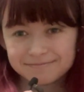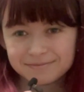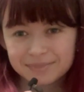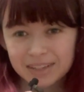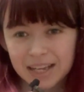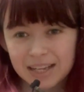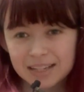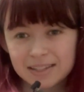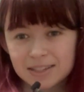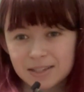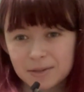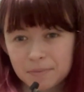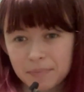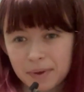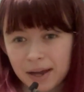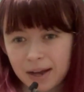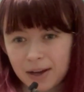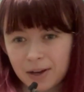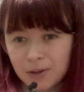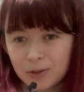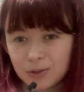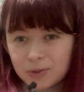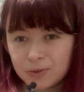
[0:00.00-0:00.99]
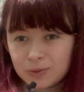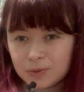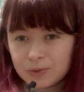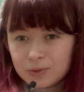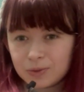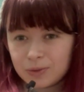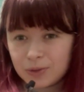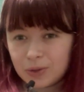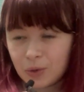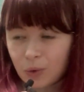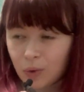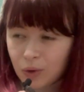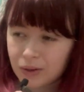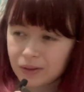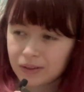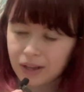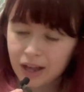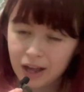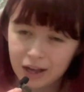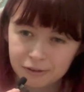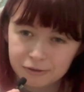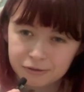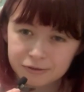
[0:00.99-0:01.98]
It's about your
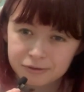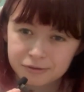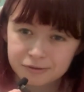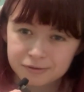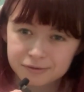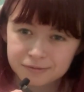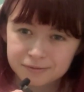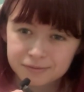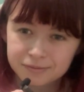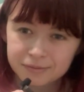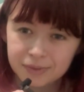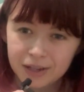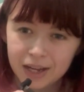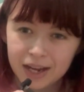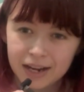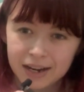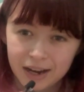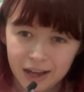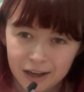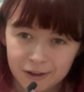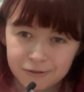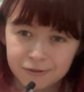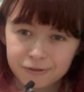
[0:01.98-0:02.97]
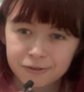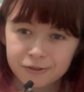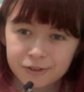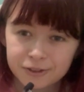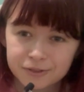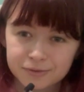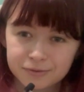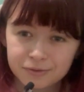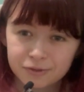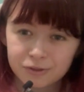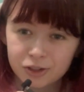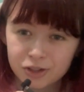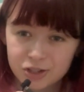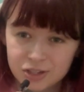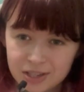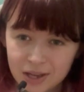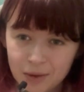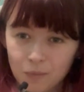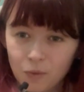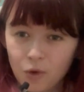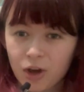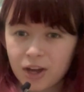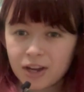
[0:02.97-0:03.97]
love enough for
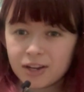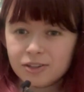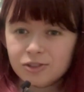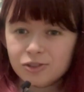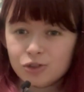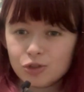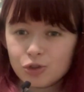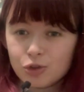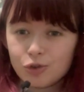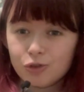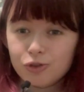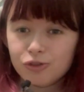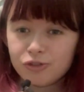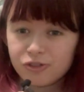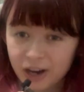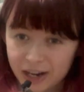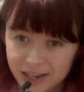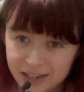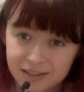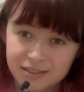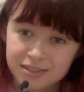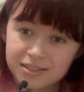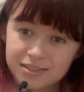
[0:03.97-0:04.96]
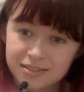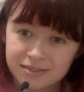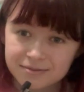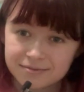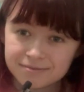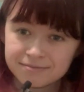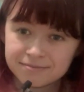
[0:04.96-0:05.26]
someone to fight